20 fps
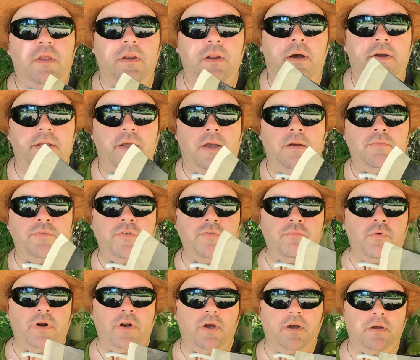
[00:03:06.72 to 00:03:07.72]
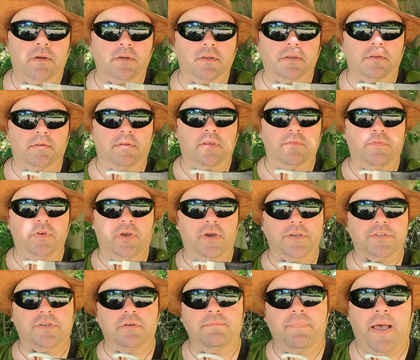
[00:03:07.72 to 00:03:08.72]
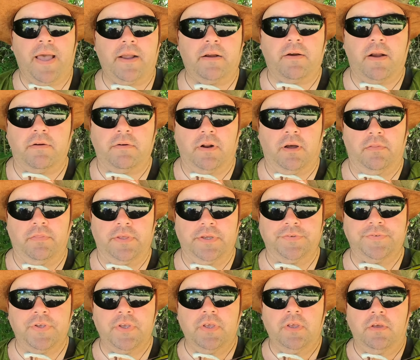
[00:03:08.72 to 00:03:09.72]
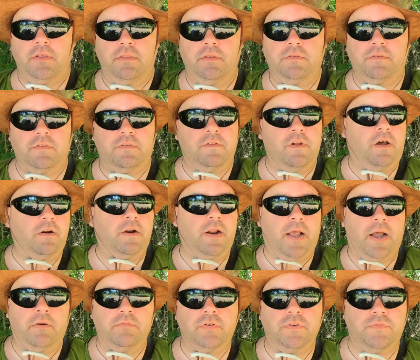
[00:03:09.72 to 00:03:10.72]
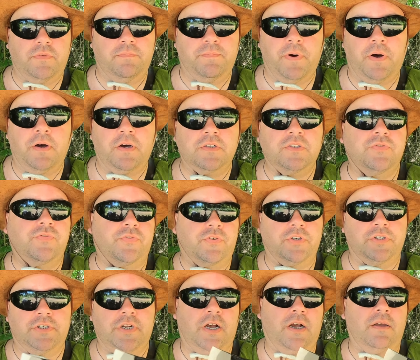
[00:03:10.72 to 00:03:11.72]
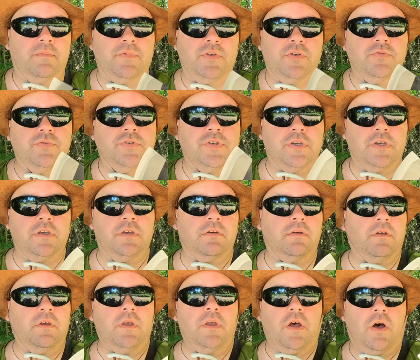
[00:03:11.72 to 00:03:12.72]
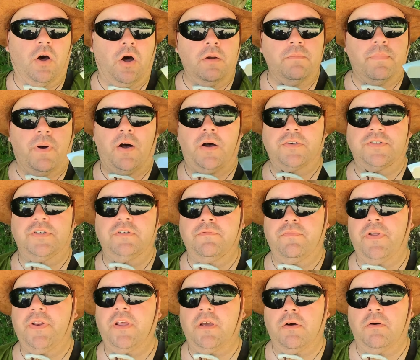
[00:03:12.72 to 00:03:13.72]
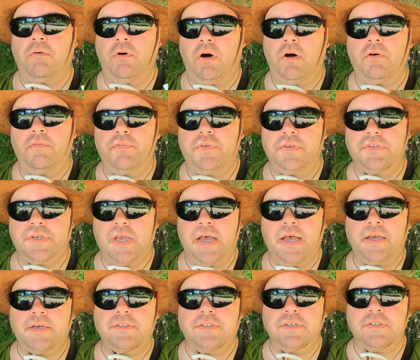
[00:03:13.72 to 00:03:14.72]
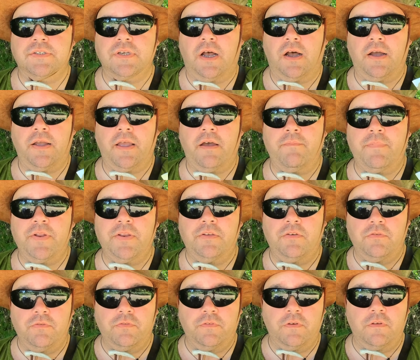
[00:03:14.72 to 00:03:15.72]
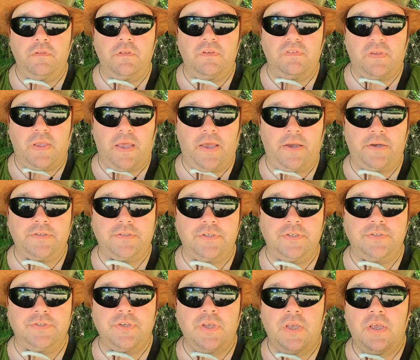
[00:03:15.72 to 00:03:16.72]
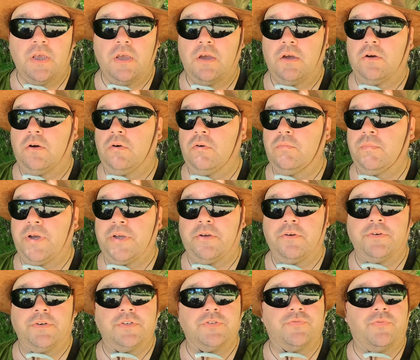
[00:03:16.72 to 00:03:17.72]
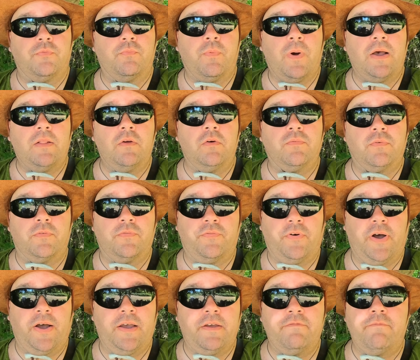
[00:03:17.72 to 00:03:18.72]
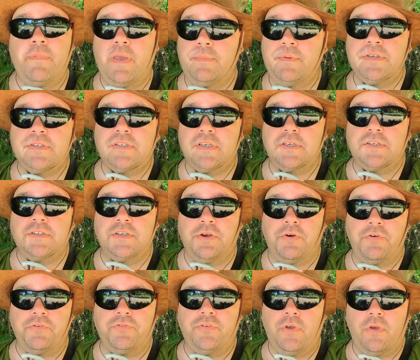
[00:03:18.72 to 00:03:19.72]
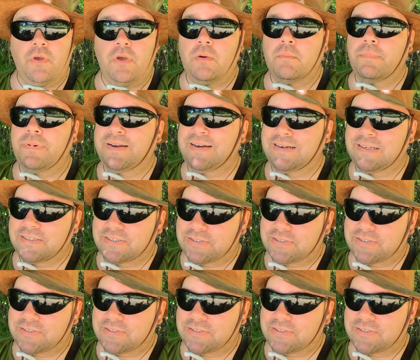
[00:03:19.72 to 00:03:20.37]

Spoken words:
Now, I do want to give you guys some background on this. This is not an out-of-the-box, first-time using unboxing video on these axes. I have been using these axes, oh my goodness, for well over 5, maybe 6 years, but in a